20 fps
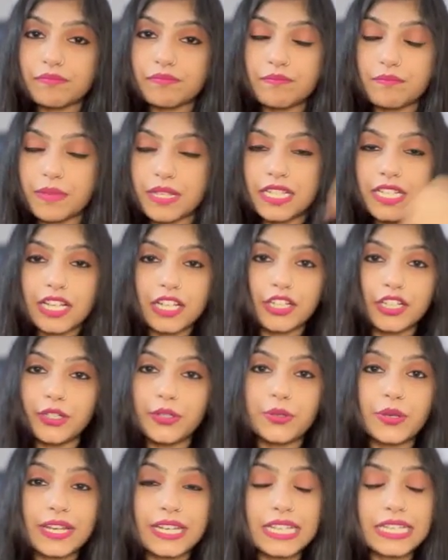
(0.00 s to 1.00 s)
basically
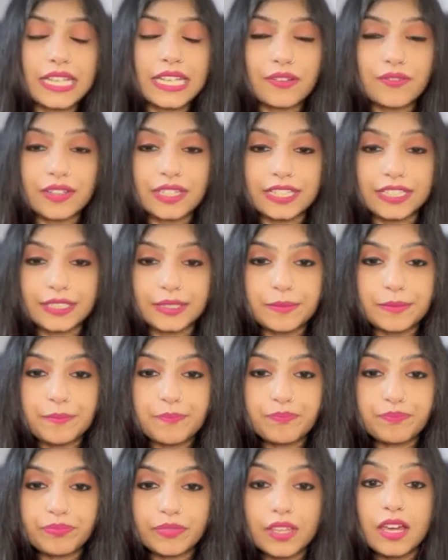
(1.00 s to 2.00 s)
do anything with it.
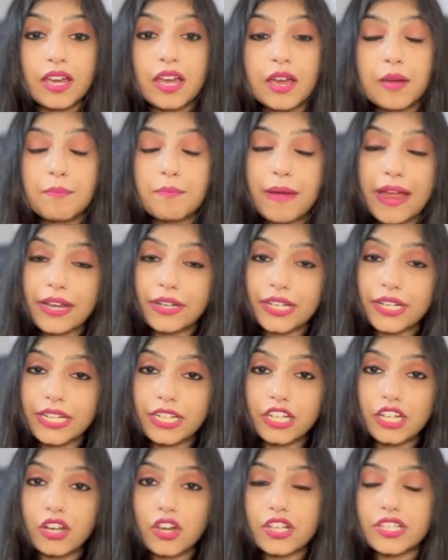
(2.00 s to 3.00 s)

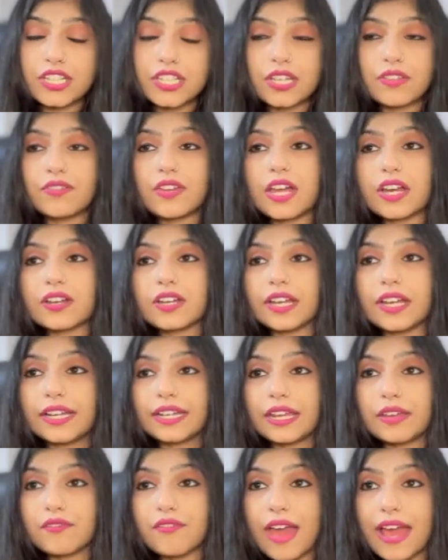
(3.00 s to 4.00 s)
Biotechnology, we are
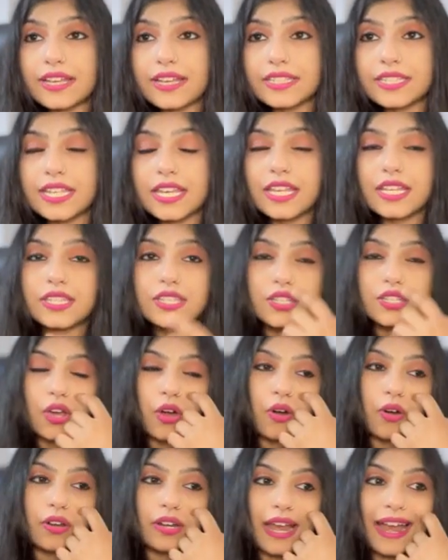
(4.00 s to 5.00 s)
creating vaccines
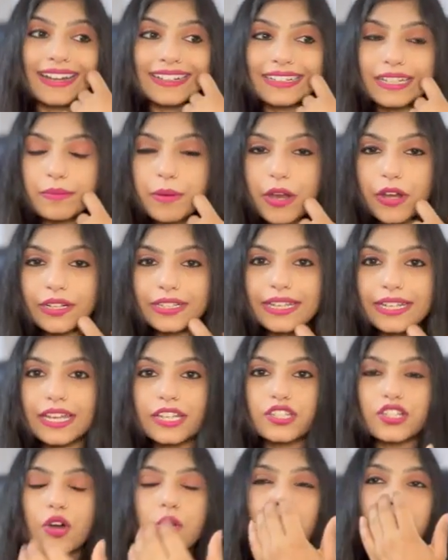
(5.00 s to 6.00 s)
or
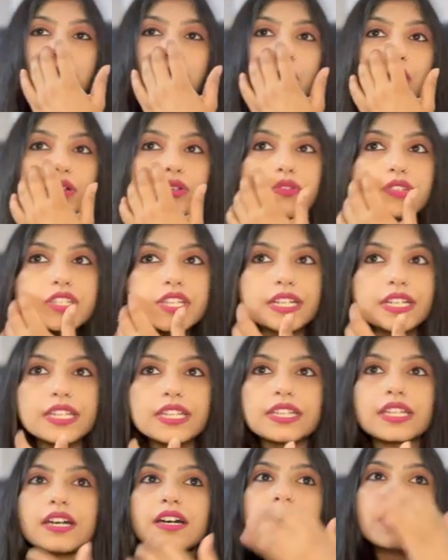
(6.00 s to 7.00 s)
antibiotics, or we want to
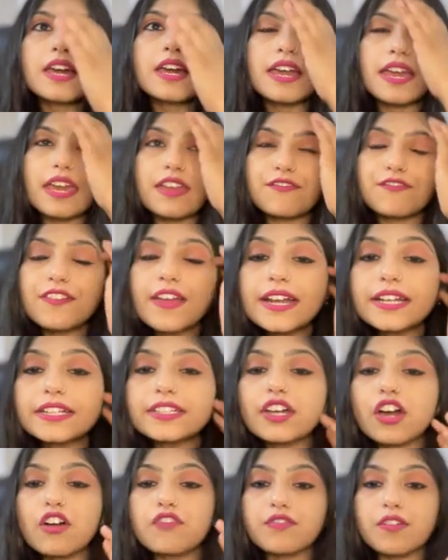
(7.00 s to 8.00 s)
study the
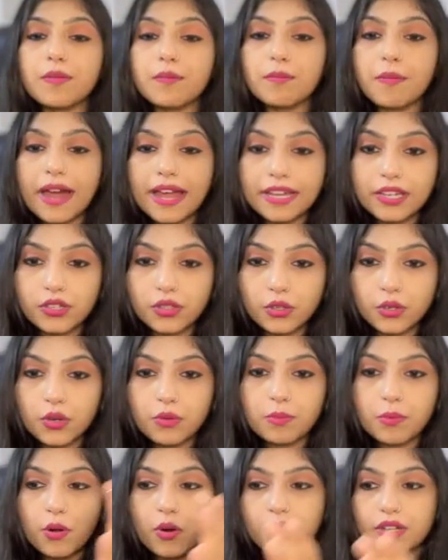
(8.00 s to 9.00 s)
effect of a
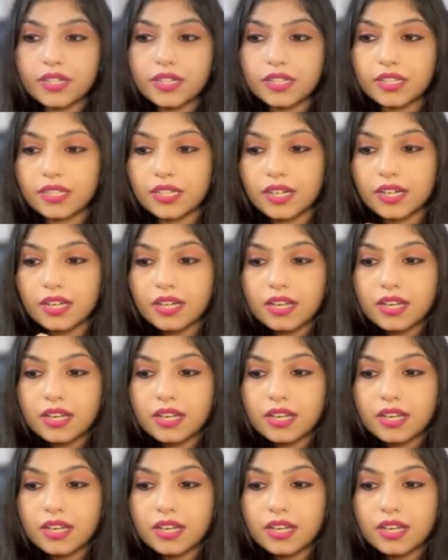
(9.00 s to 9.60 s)
microbe on